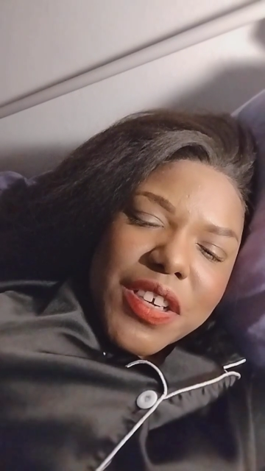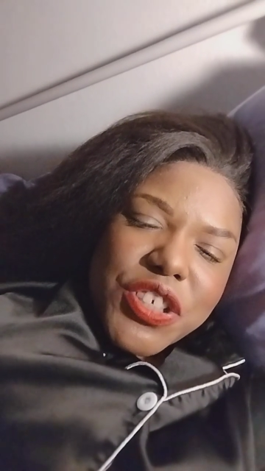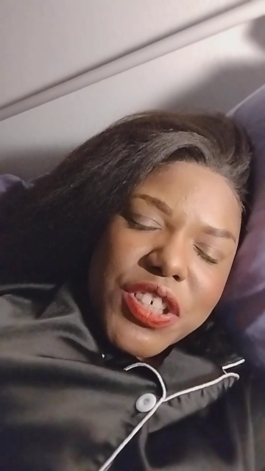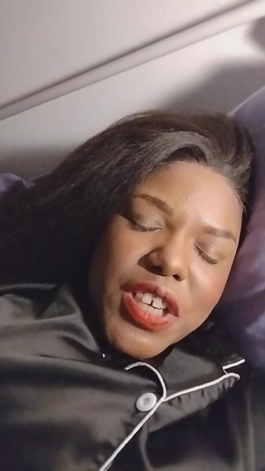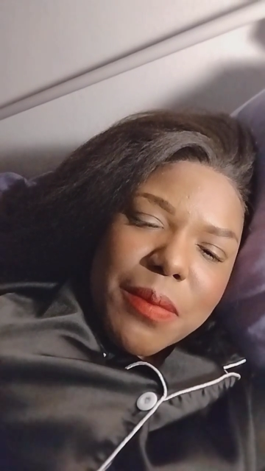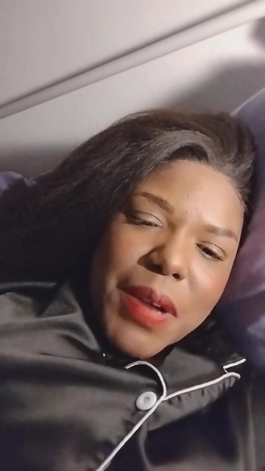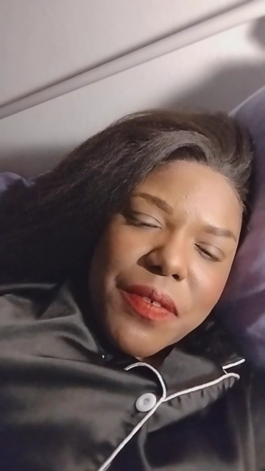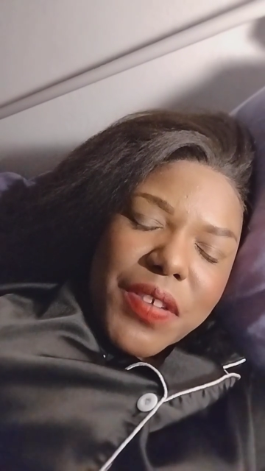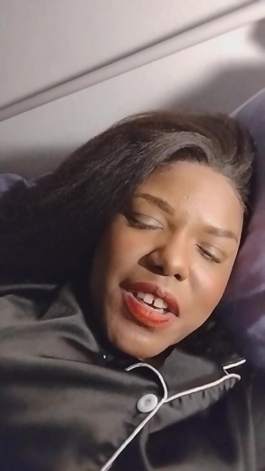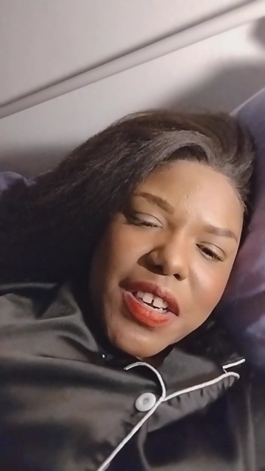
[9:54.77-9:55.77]
share my
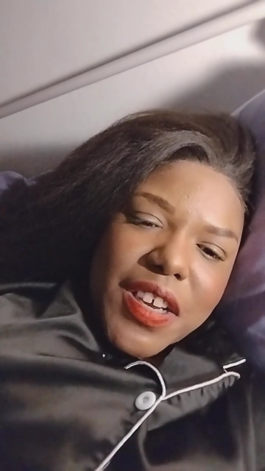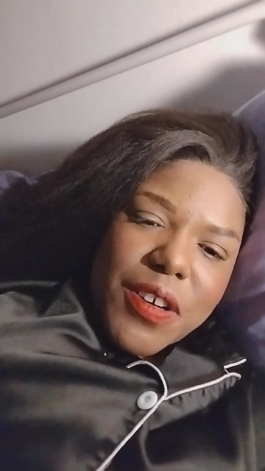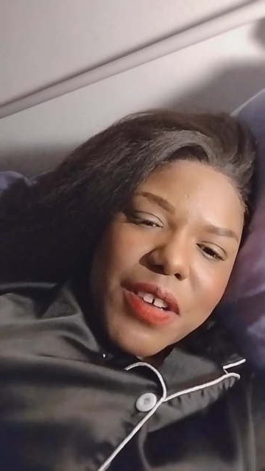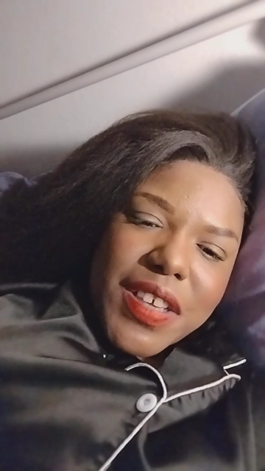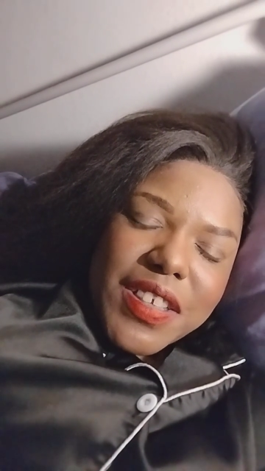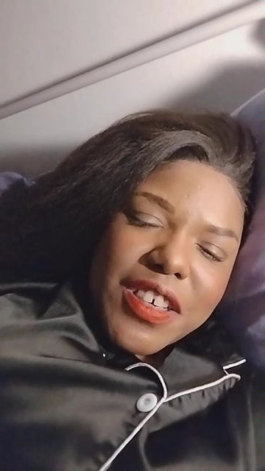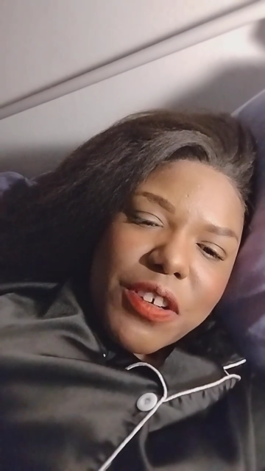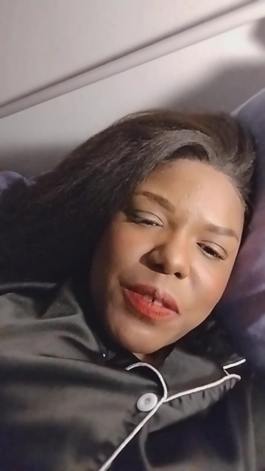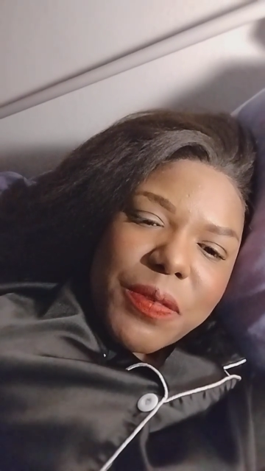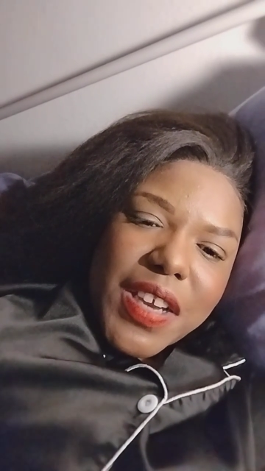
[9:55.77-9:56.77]
video, hit the
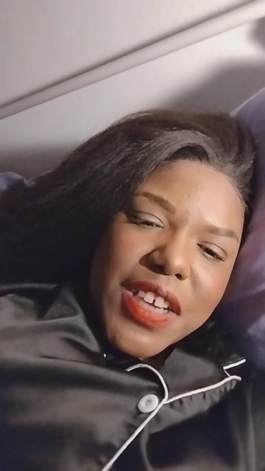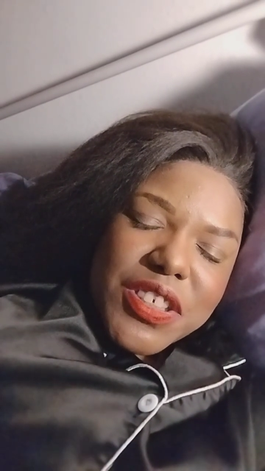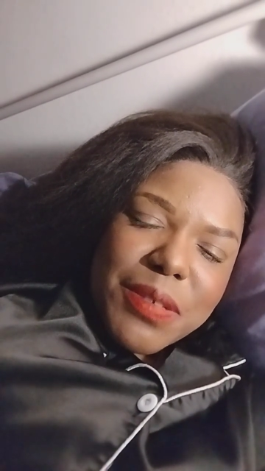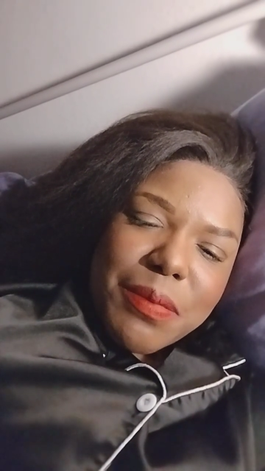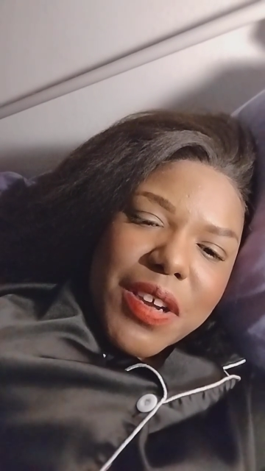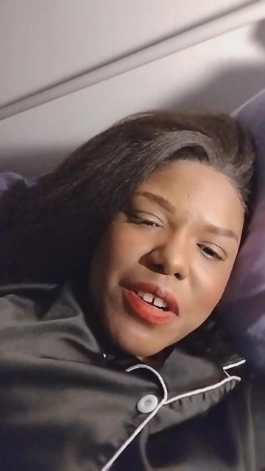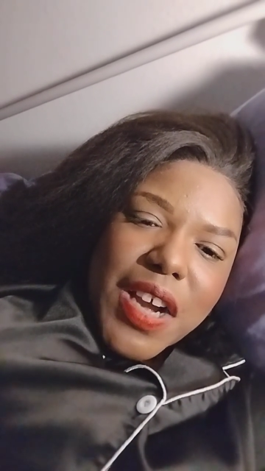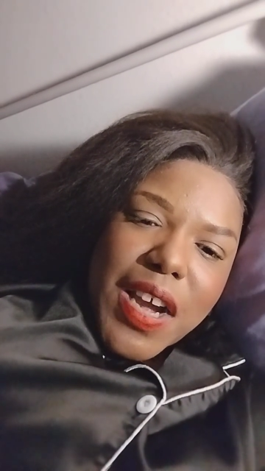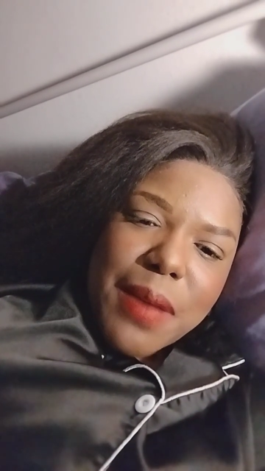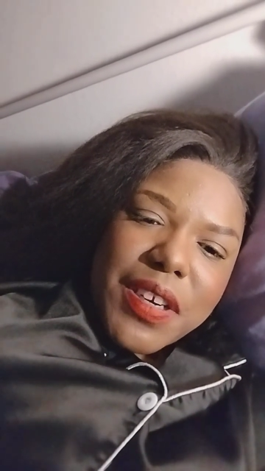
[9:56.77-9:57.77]
notification bell,
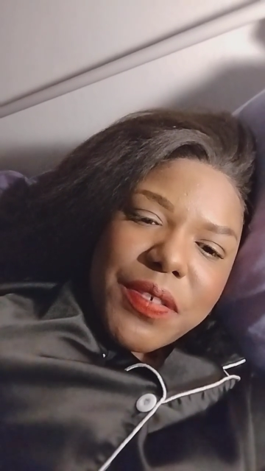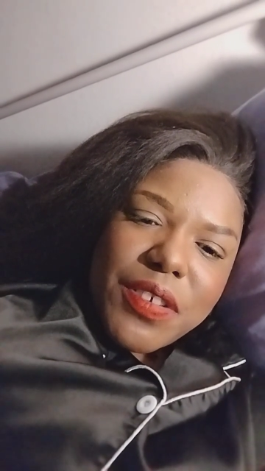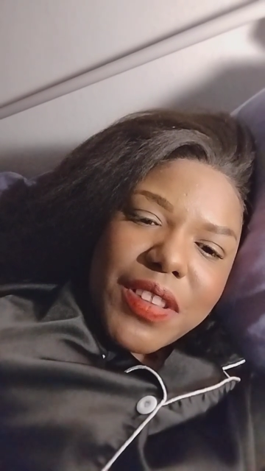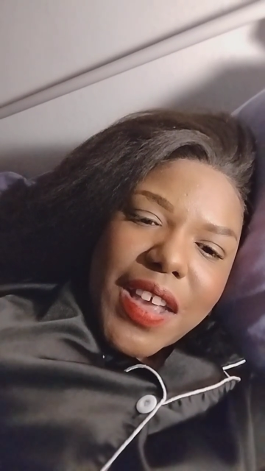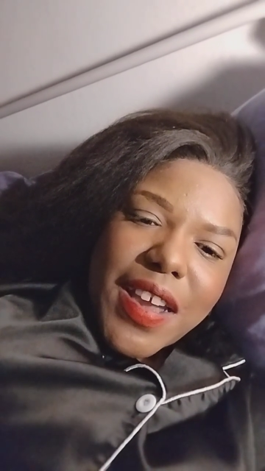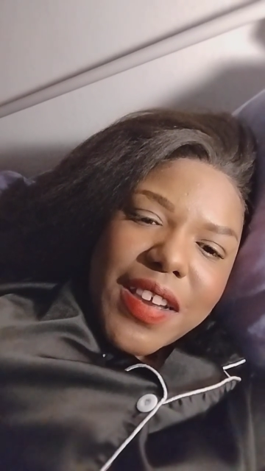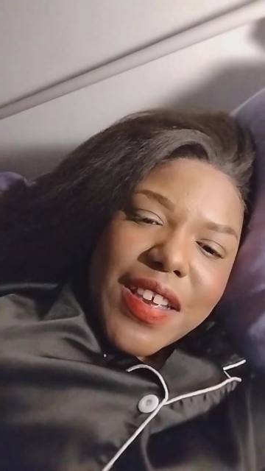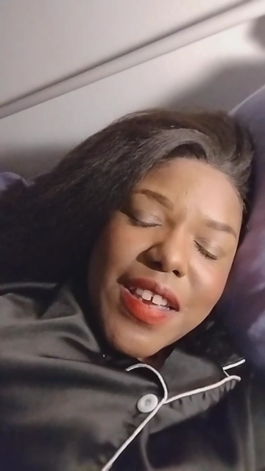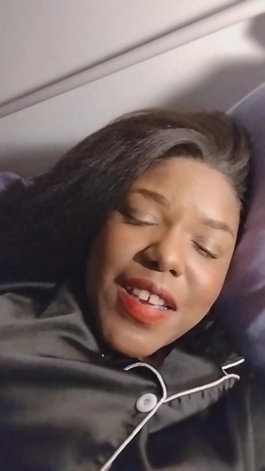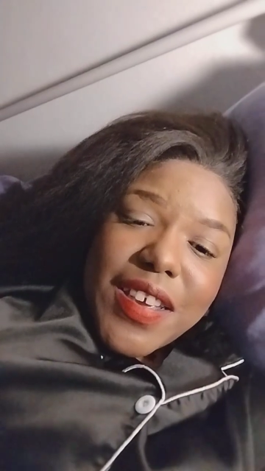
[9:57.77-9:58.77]
comment if you like,
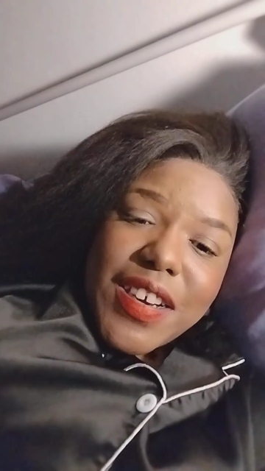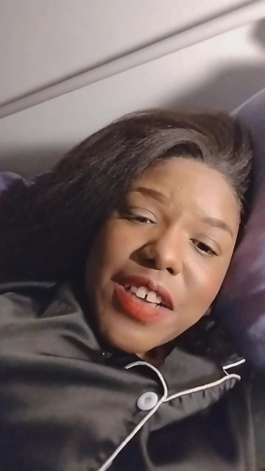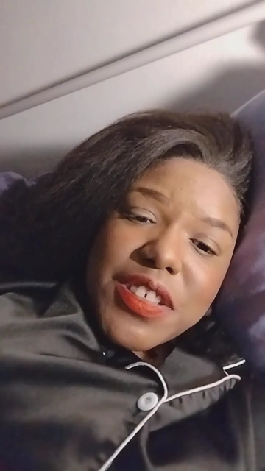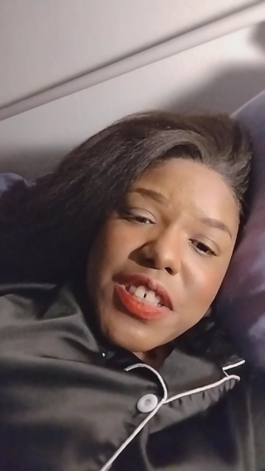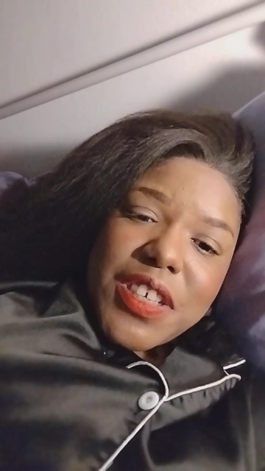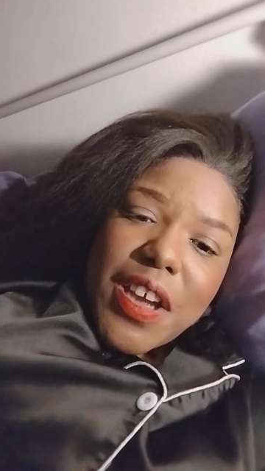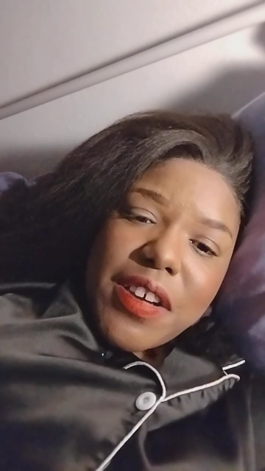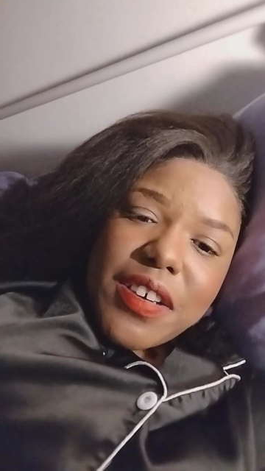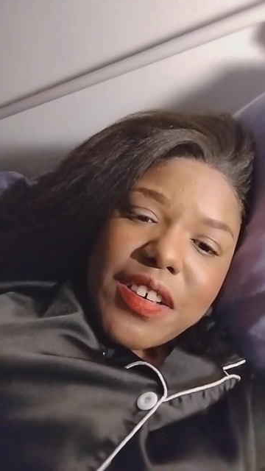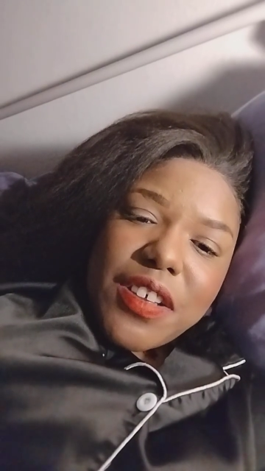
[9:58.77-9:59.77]
and I'll see
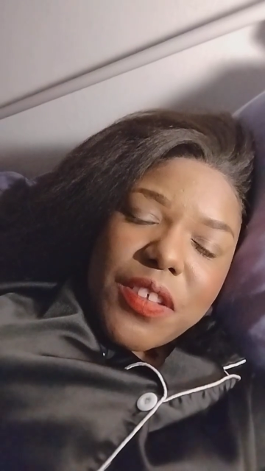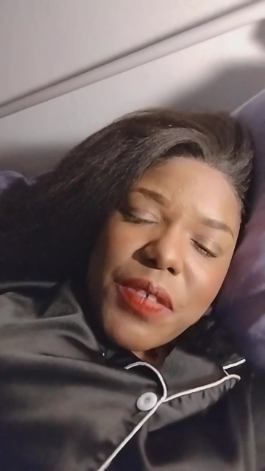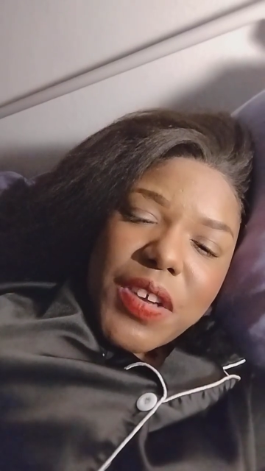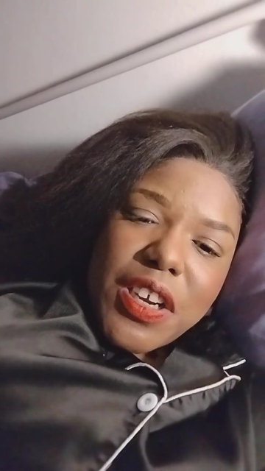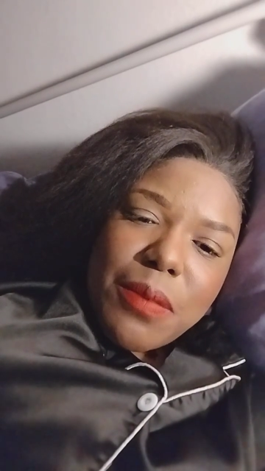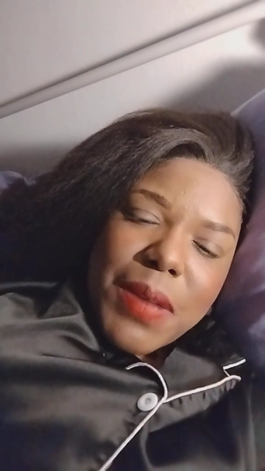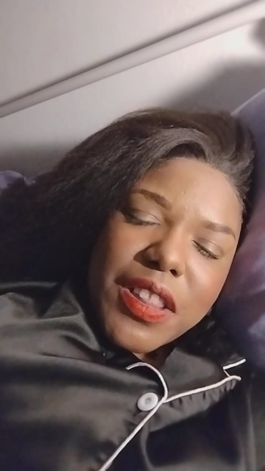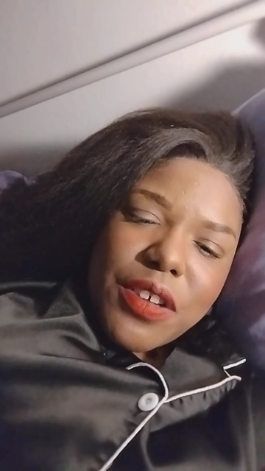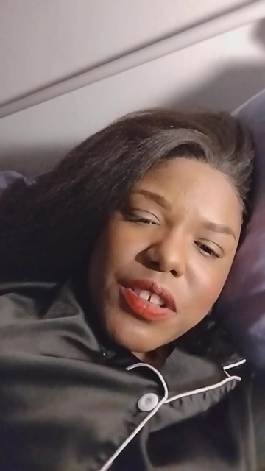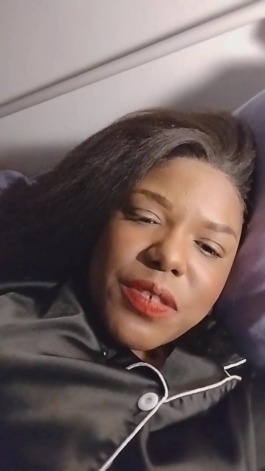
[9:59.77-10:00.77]
y'all in another video, my
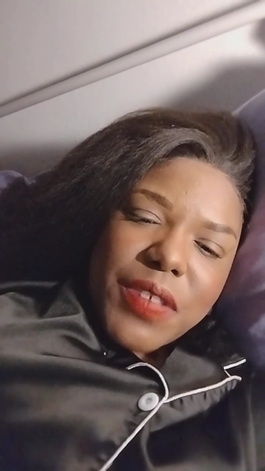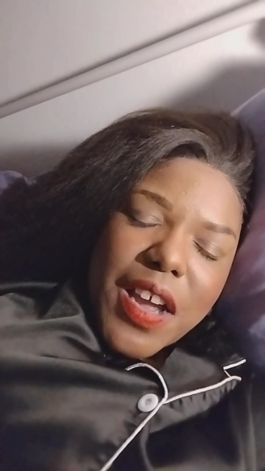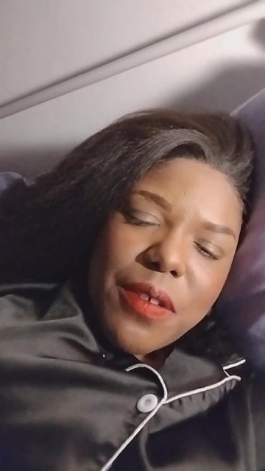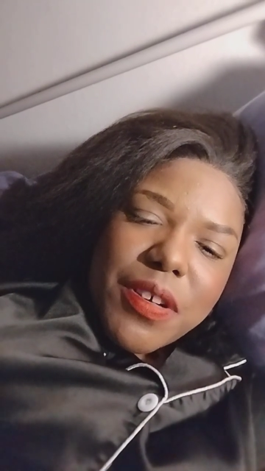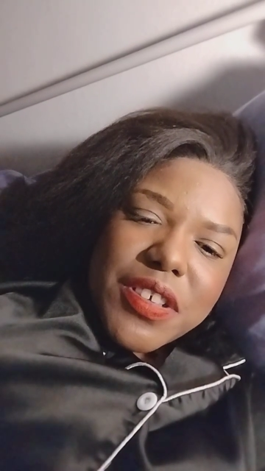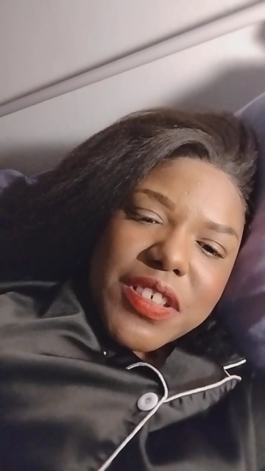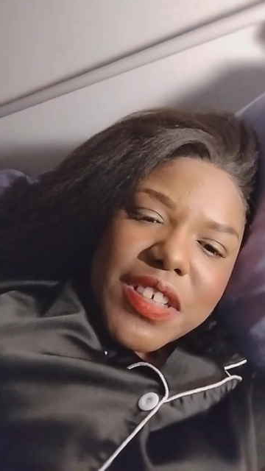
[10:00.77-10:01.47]
lotus flowers.